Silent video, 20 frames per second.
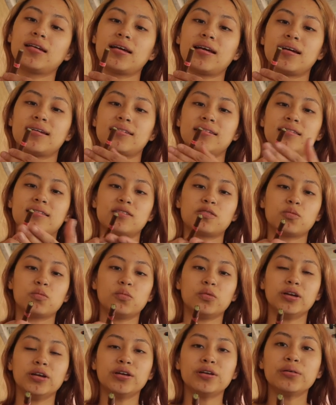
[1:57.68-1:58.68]
Has it
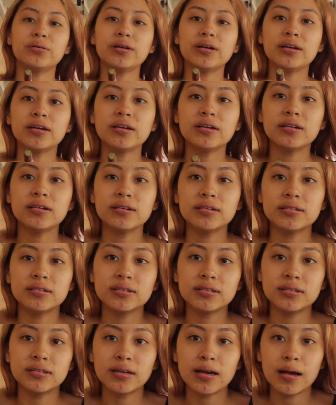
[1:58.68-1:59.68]
sweet already
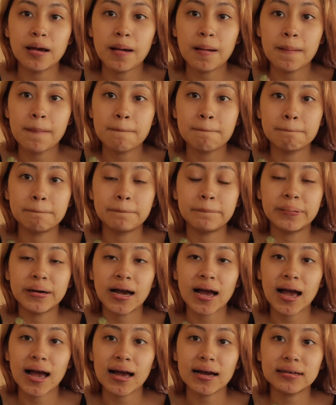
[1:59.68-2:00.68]

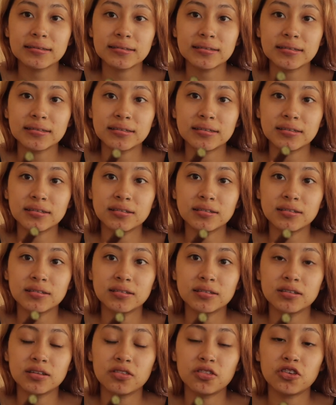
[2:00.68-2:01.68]
packed in.
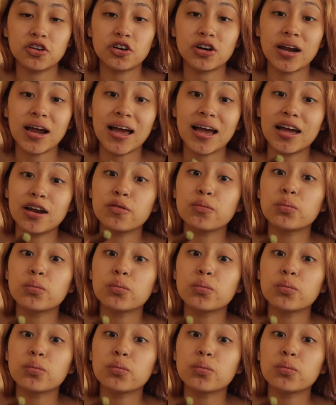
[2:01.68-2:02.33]
They're hand